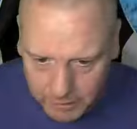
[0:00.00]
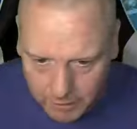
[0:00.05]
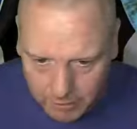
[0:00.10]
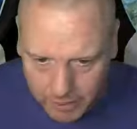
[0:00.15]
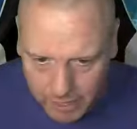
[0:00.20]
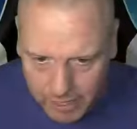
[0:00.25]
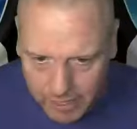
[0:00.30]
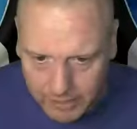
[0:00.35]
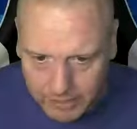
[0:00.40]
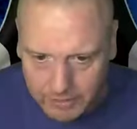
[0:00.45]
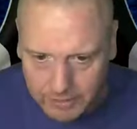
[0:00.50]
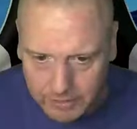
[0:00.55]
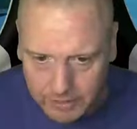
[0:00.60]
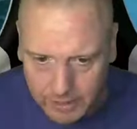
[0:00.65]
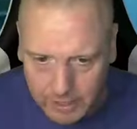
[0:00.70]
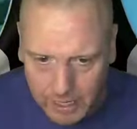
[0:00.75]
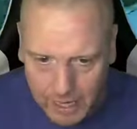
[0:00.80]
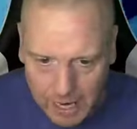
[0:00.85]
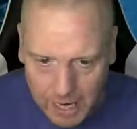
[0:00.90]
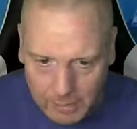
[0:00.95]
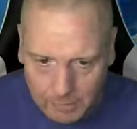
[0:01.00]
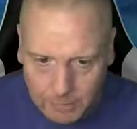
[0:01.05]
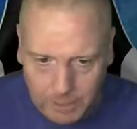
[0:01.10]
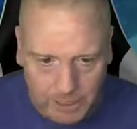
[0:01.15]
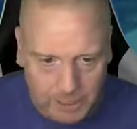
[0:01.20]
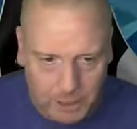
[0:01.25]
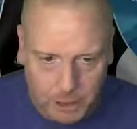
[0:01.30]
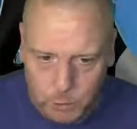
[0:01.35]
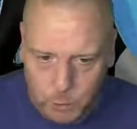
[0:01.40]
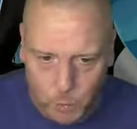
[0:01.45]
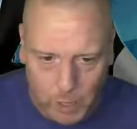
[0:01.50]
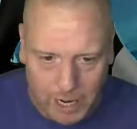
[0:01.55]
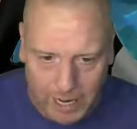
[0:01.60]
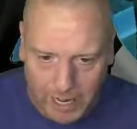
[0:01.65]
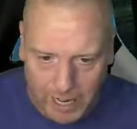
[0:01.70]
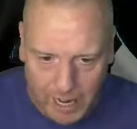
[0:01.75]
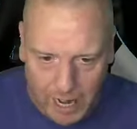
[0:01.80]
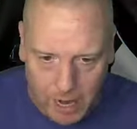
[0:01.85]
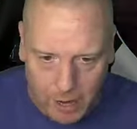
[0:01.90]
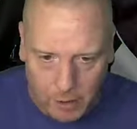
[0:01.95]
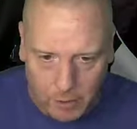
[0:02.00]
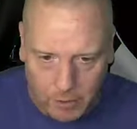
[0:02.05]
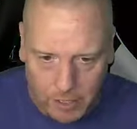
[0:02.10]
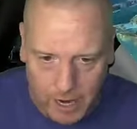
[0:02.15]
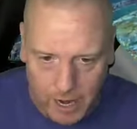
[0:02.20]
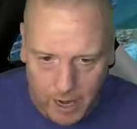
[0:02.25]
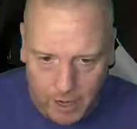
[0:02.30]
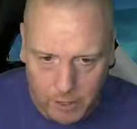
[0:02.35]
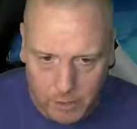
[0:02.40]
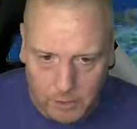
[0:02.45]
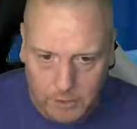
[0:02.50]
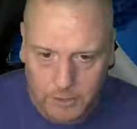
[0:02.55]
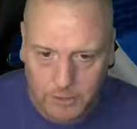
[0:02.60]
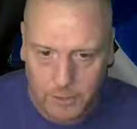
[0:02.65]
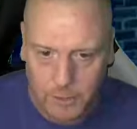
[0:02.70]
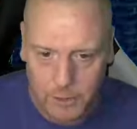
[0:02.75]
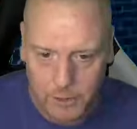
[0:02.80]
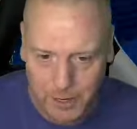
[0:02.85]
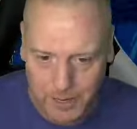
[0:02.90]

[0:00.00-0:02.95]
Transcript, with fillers: that is. I'm just swinging. I don't care who it